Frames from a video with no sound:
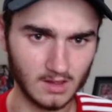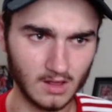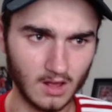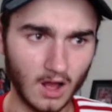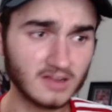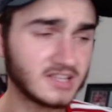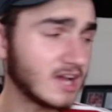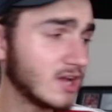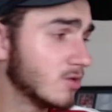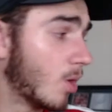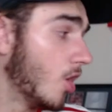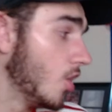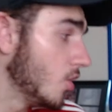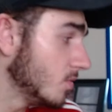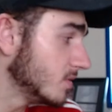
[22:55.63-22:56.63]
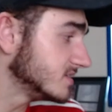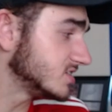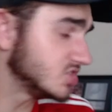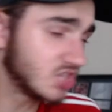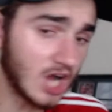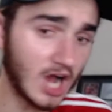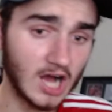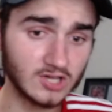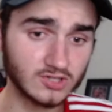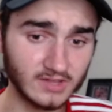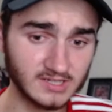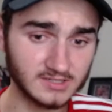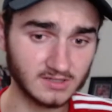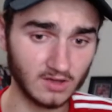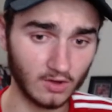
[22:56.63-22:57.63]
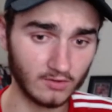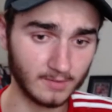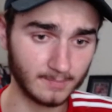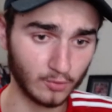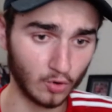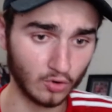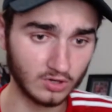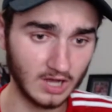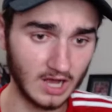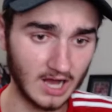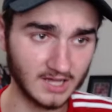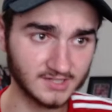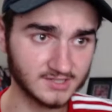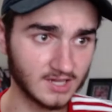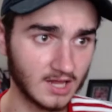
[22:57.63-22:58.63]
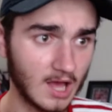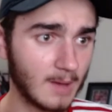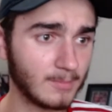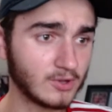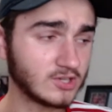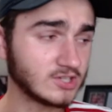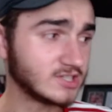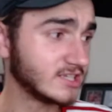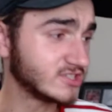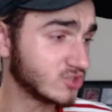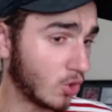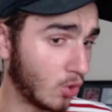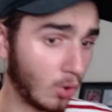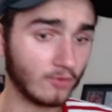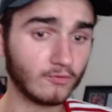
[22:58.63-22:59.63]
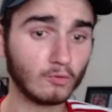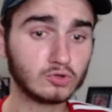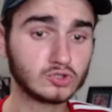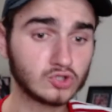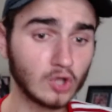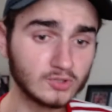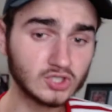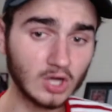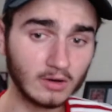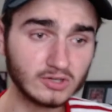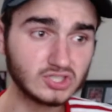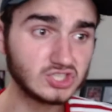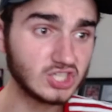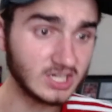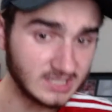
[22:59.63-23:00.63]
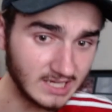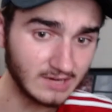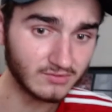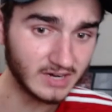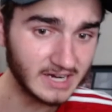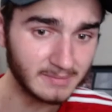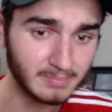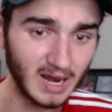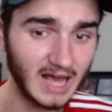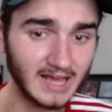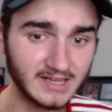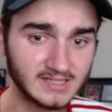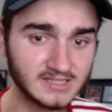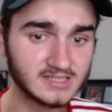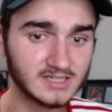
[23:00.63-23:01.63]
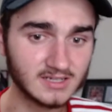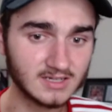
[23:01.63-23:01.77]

I tell you what, who is in charge of this or the broadcast? Because it's awful. Stop showing shitty replays.